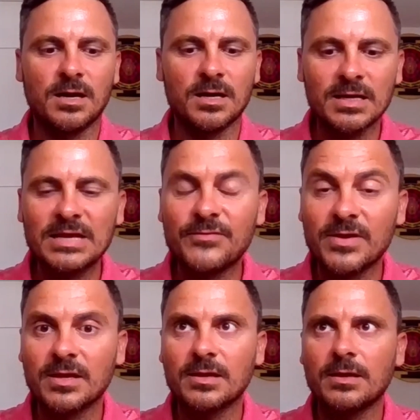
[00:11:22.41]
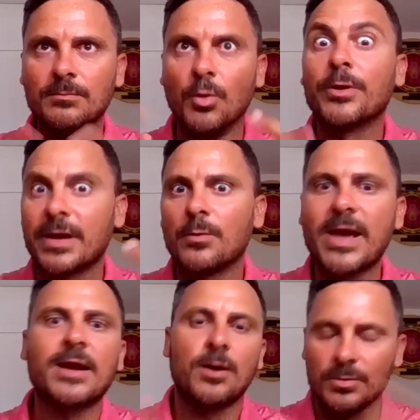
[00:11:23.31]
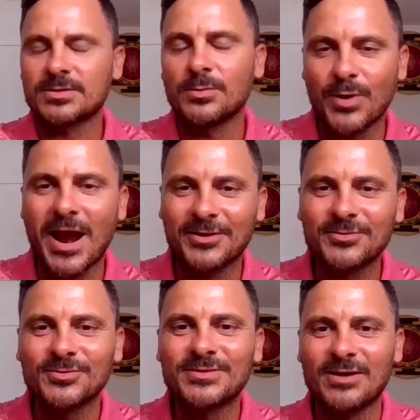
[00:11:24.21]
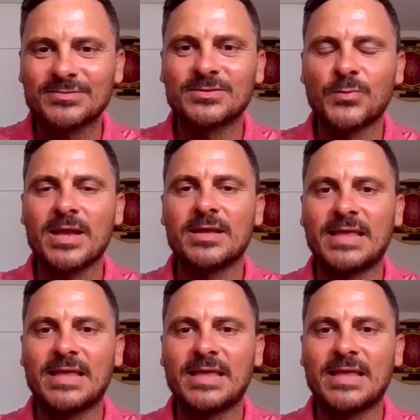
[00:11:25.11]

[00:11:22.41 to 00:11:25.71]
are living more aware also prior to 2020.